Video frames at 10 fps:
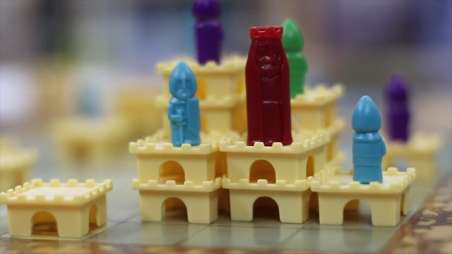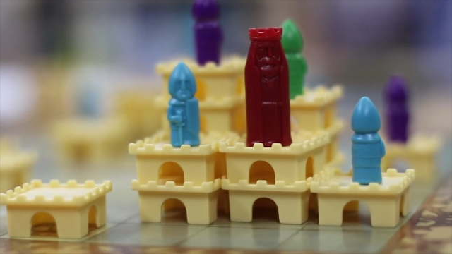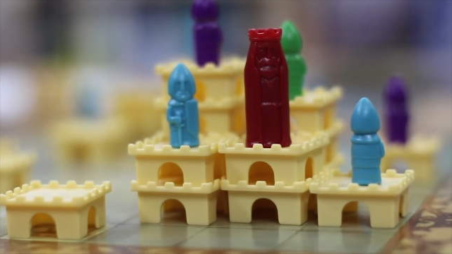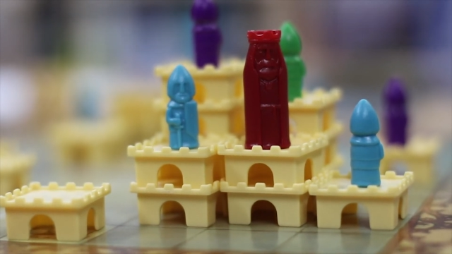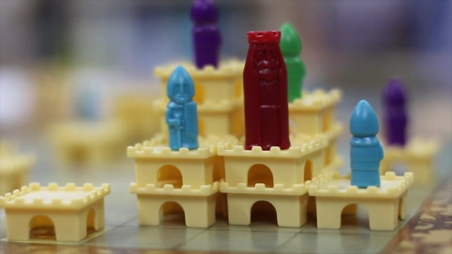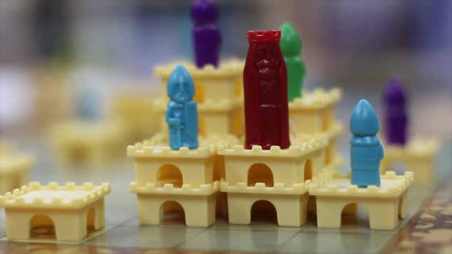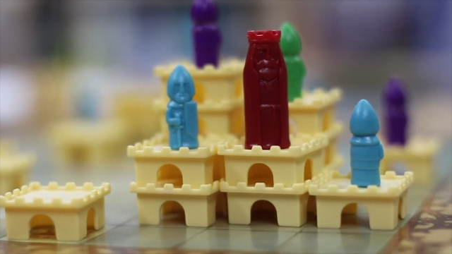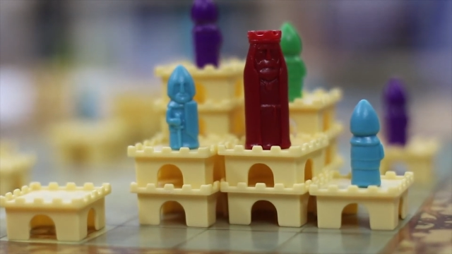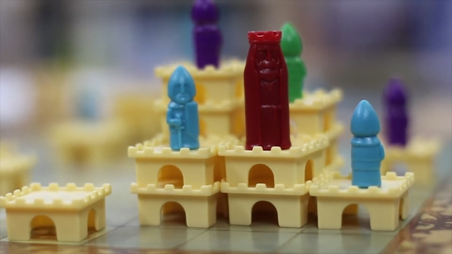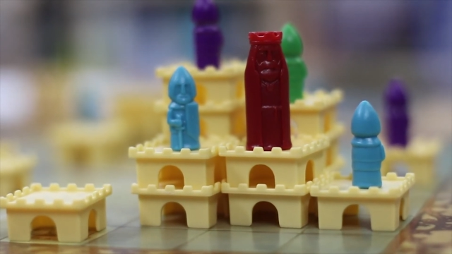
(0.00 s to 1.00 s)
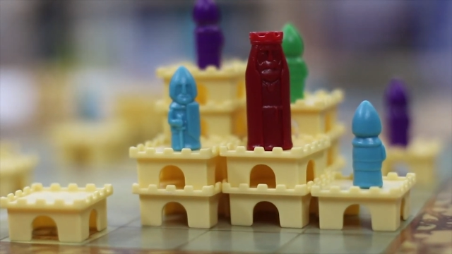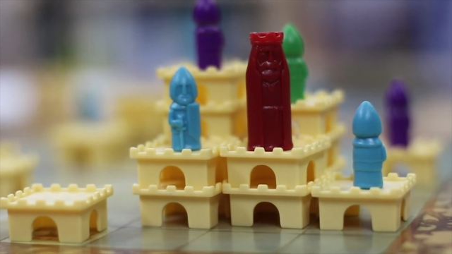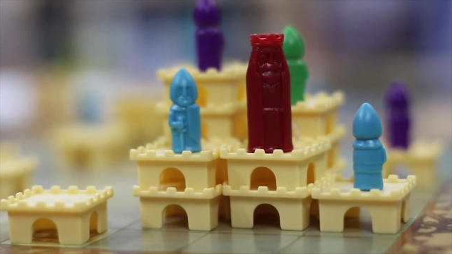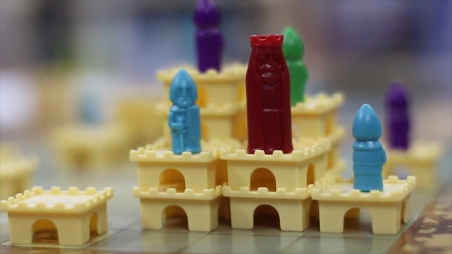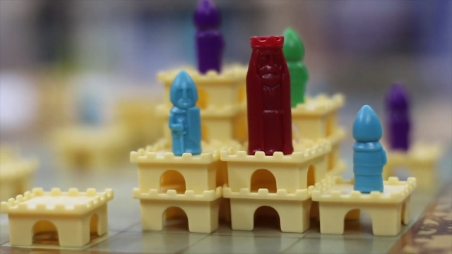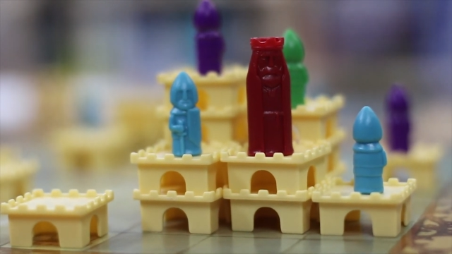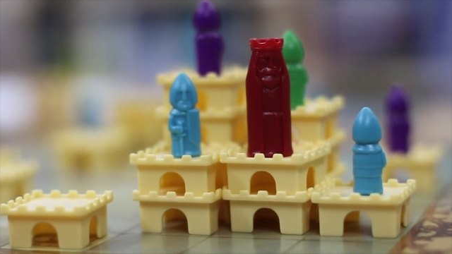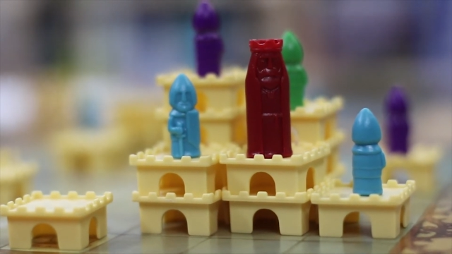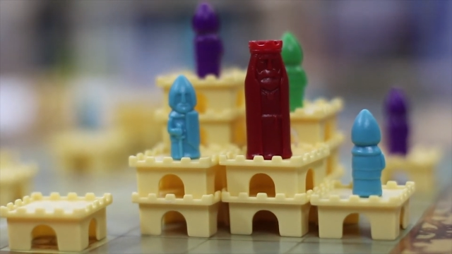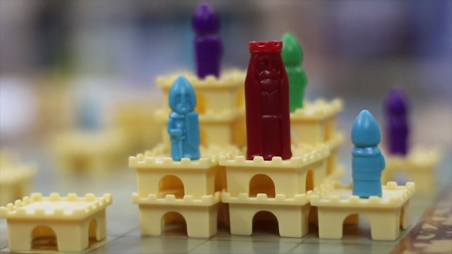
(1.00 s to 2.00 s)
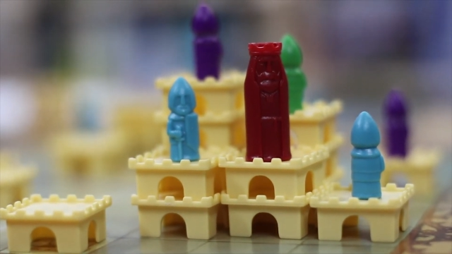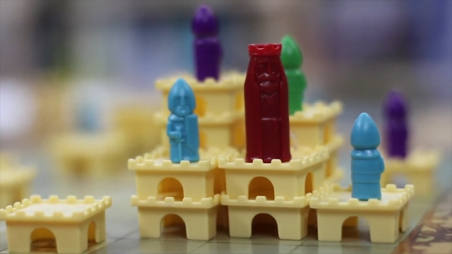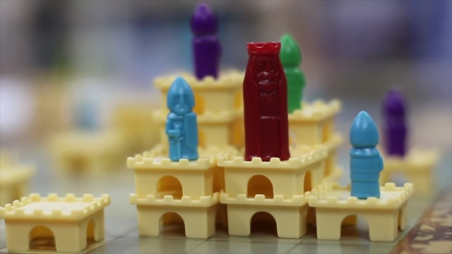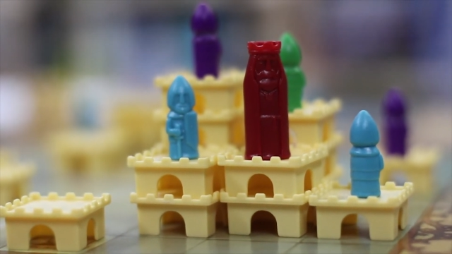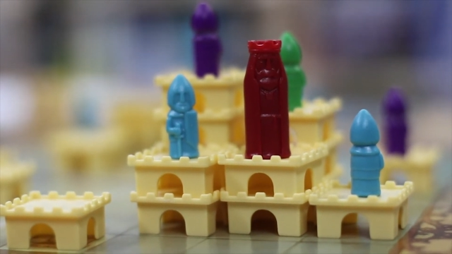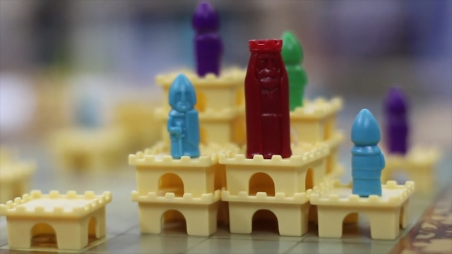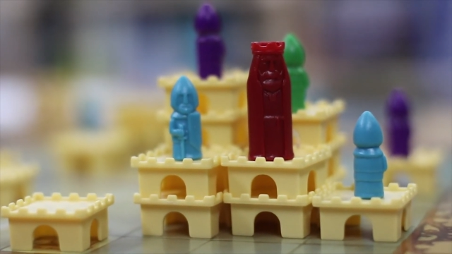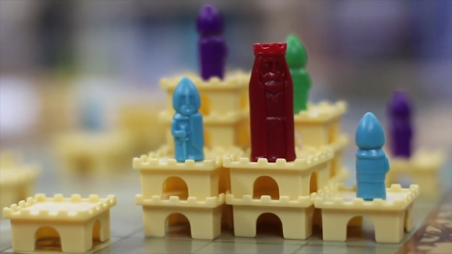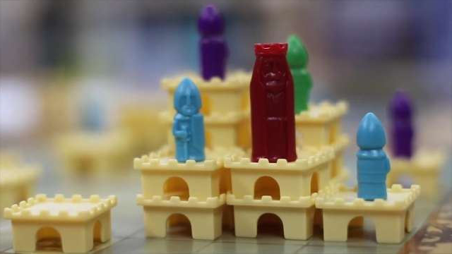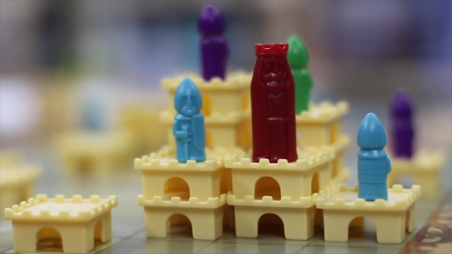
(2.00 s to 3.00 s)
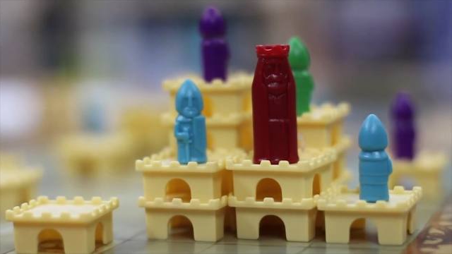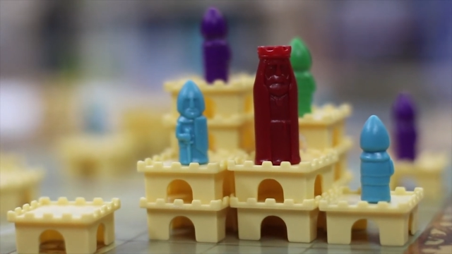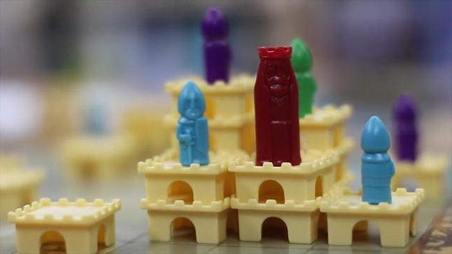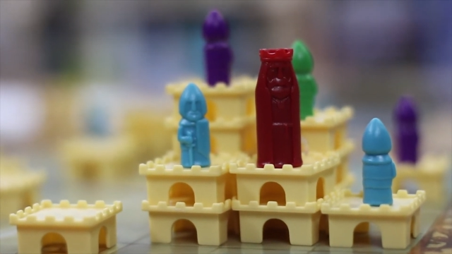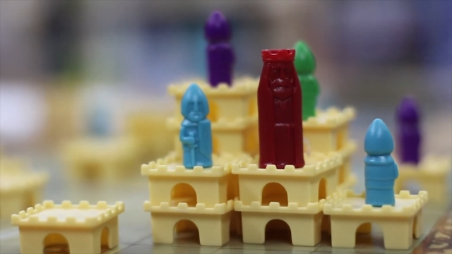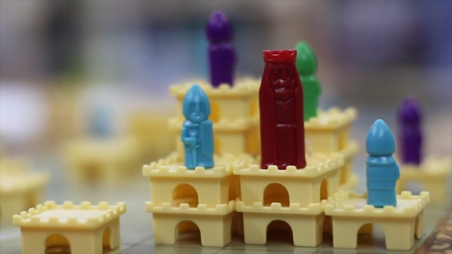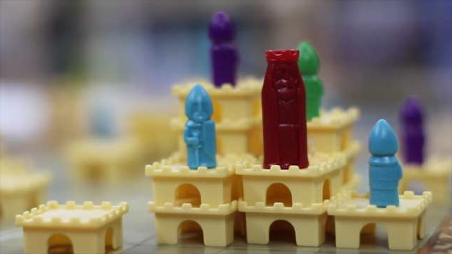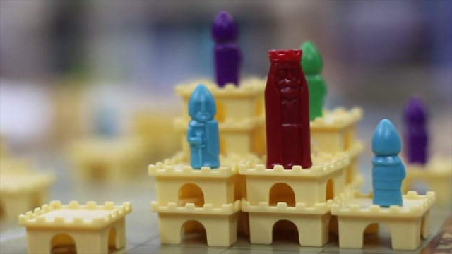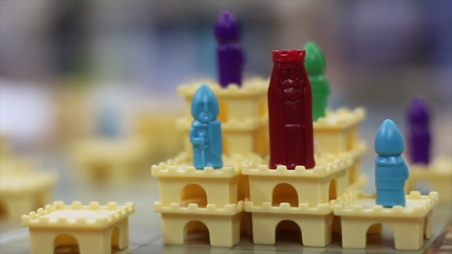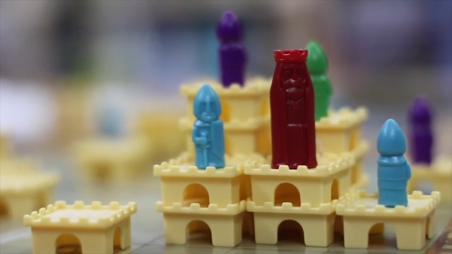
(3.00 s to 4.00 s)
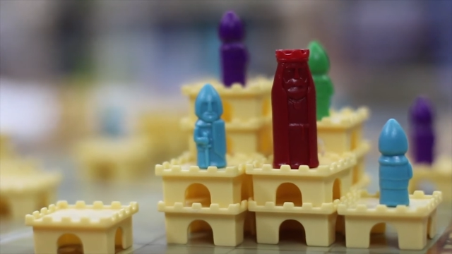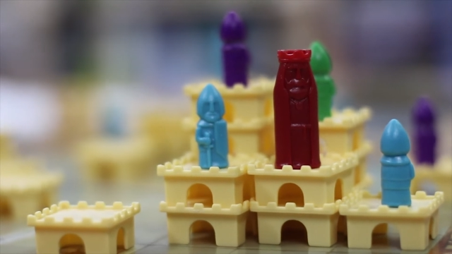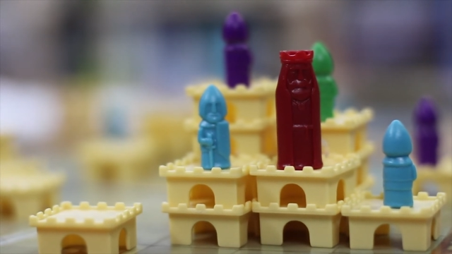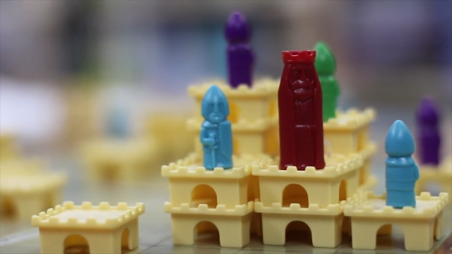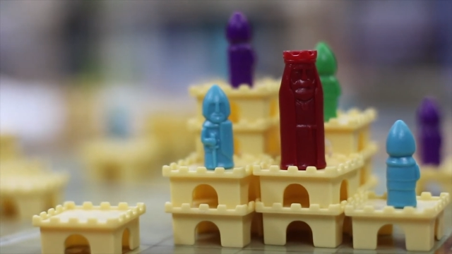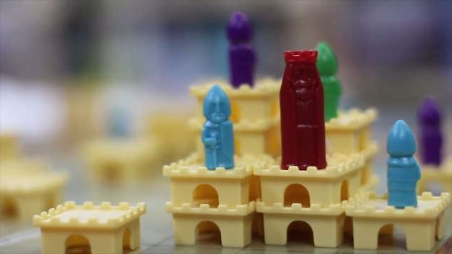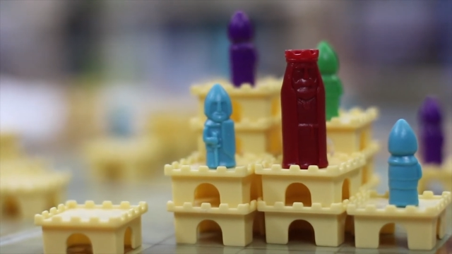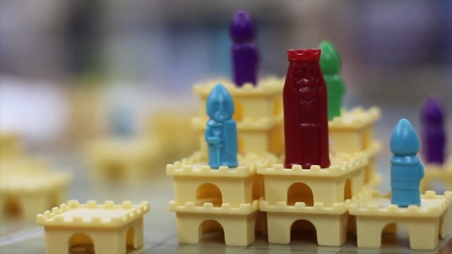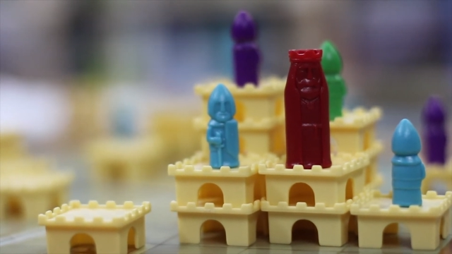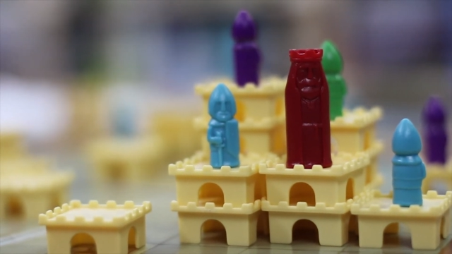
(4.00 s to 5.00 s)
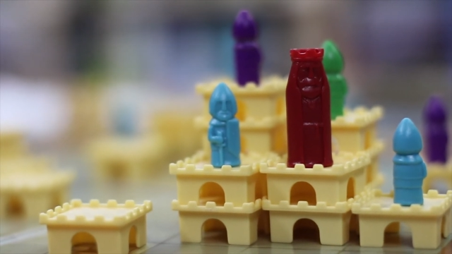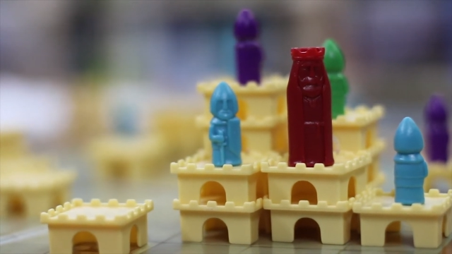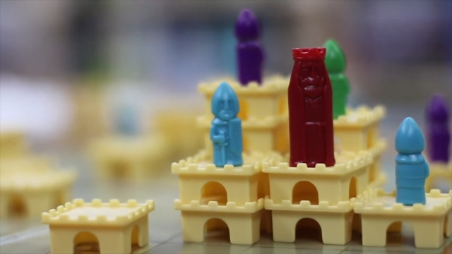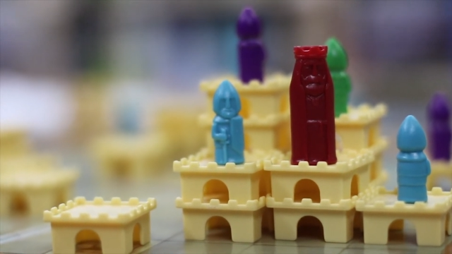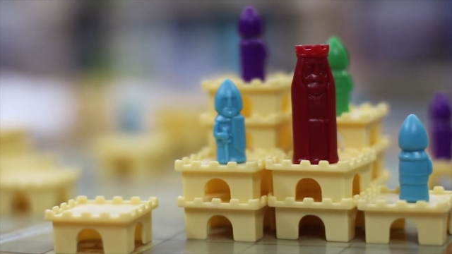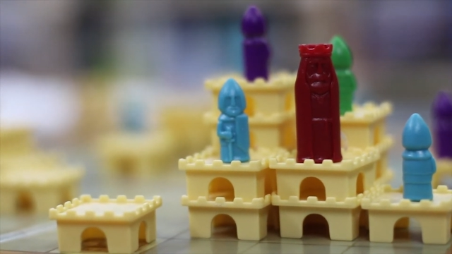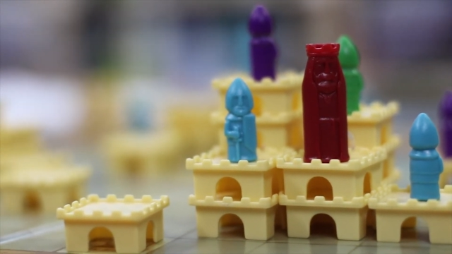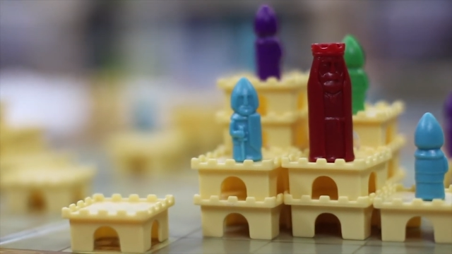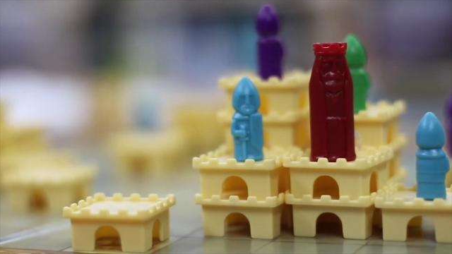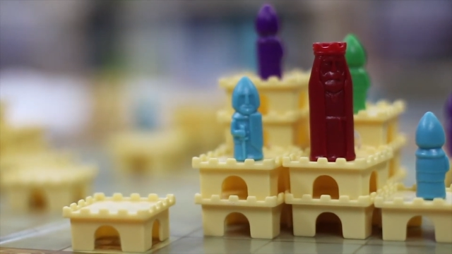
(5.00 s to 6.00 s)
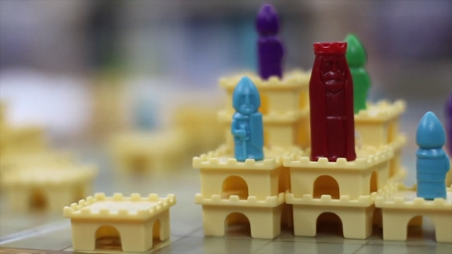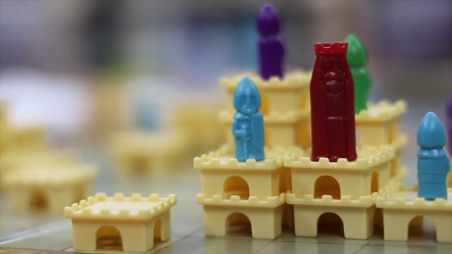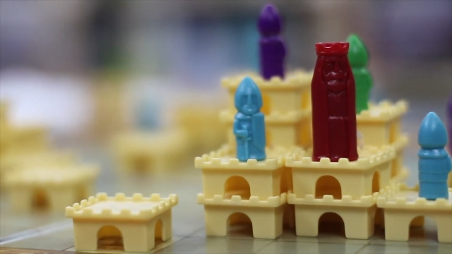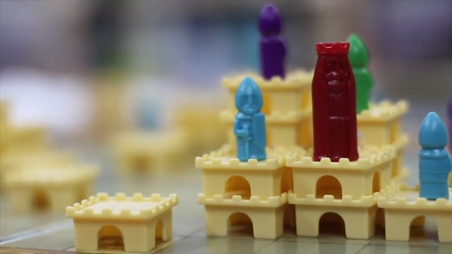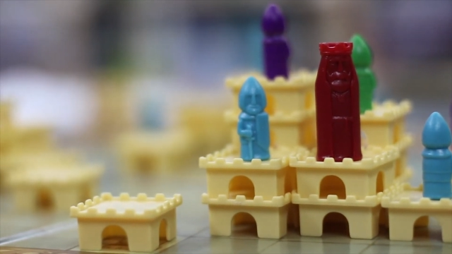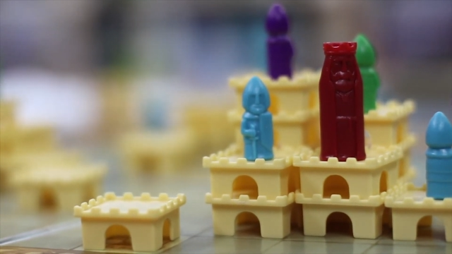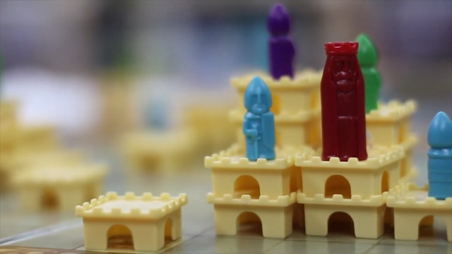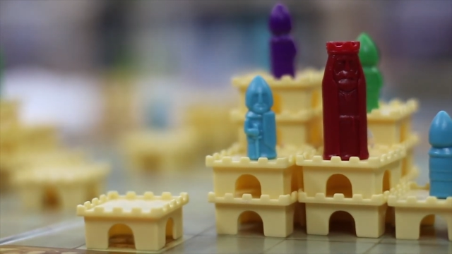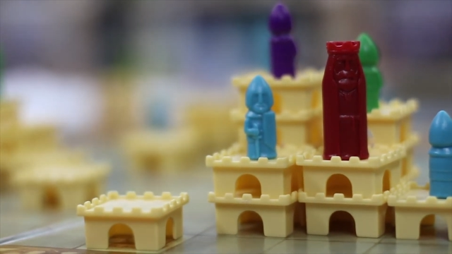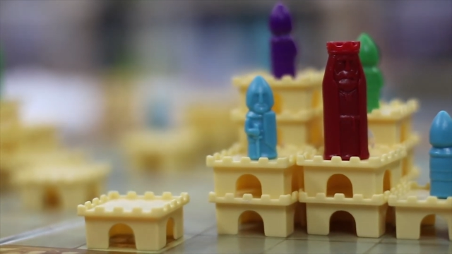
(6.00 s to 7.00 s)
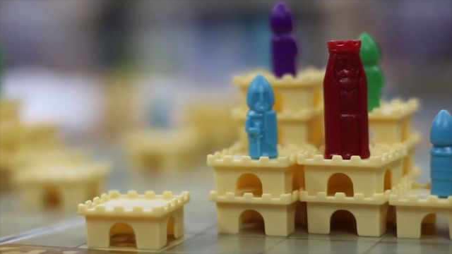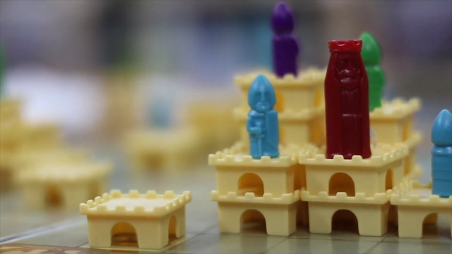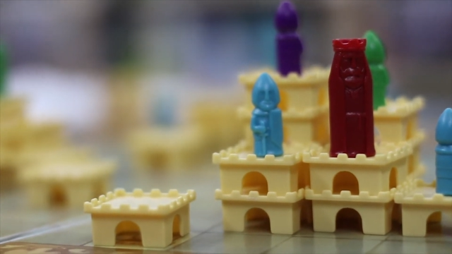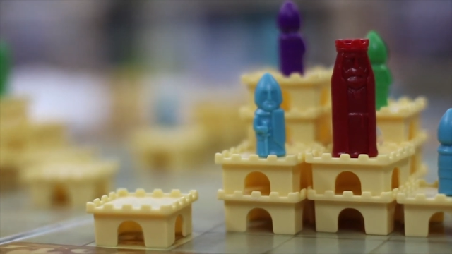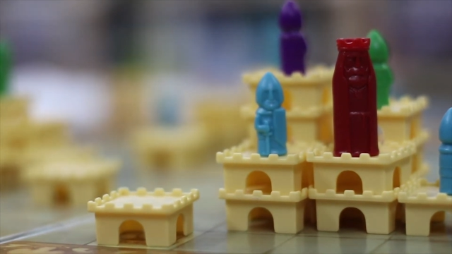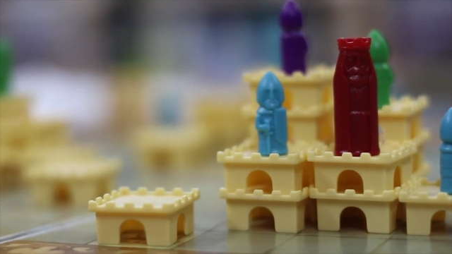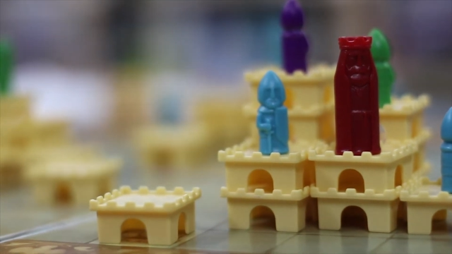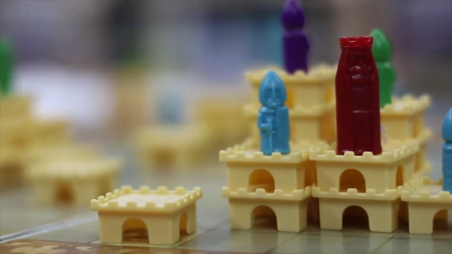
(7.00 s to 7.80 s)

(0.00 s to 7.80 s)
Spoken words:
No face is visible, so there are no lips to read.